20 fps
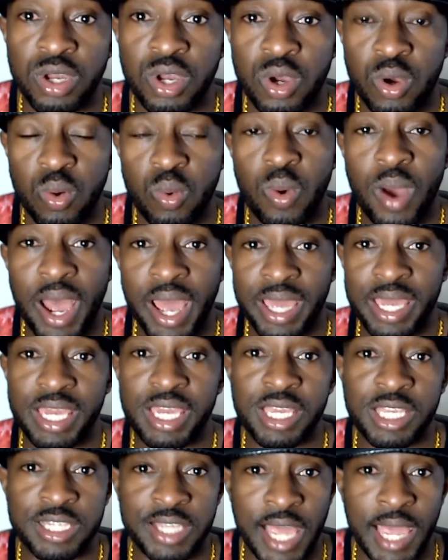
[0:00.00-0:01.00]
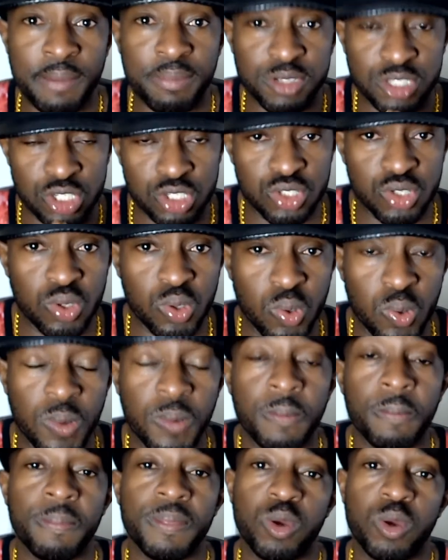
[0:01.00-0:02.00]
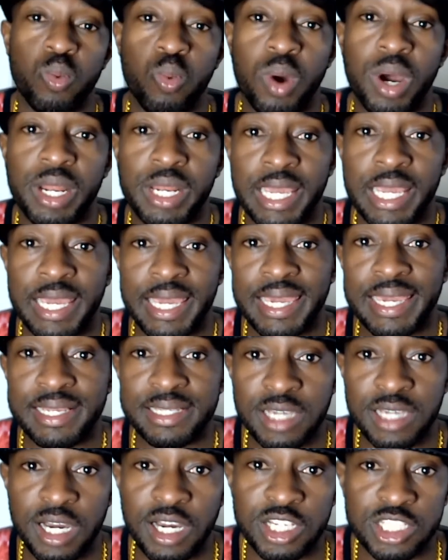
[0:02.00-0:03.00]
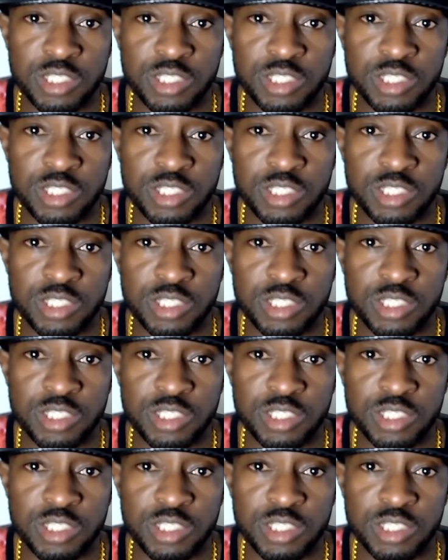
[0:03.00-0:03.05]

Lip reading: why he's able to do what he does.